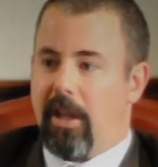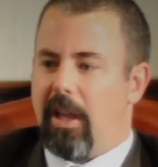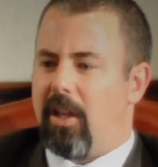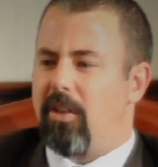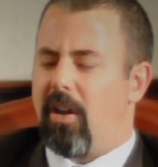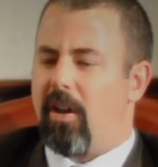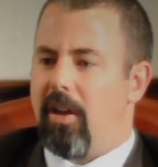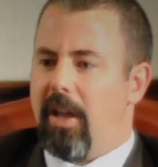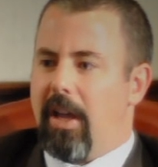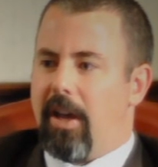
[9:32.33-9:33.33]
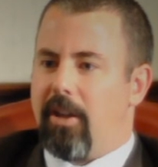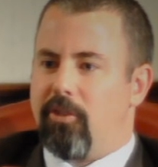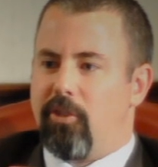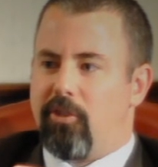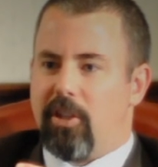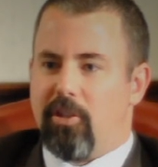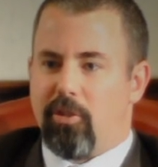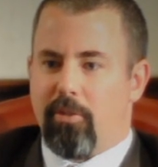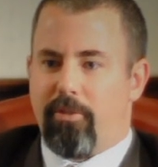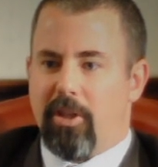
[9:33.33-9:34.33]
And just to get
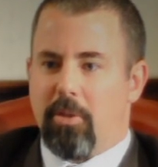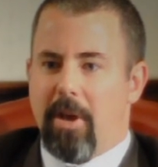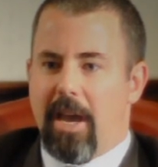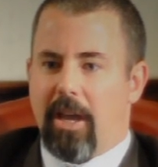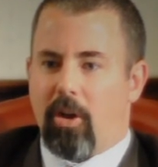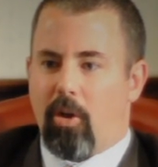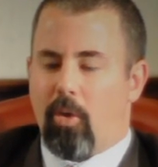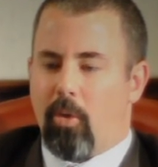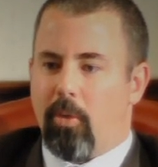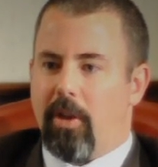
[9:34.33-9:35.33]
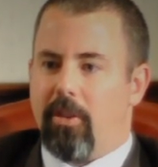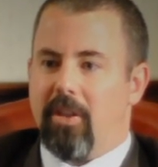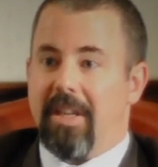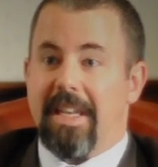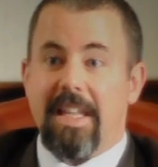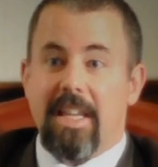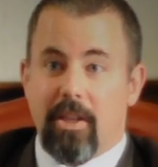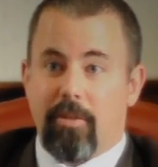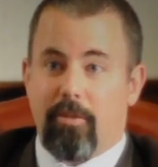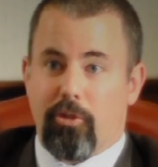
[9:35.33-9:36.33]
your feedback on the
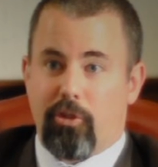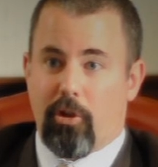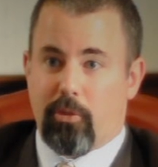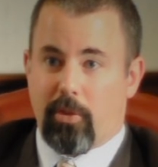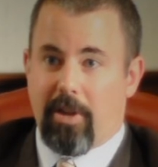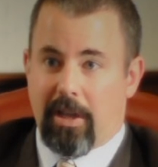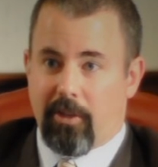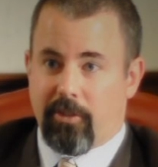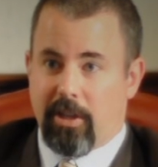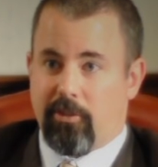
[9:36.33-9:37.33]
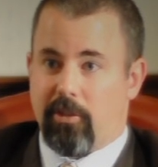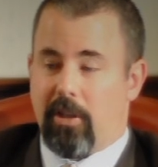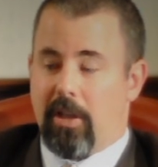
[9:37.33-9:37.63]
need for church revitalization.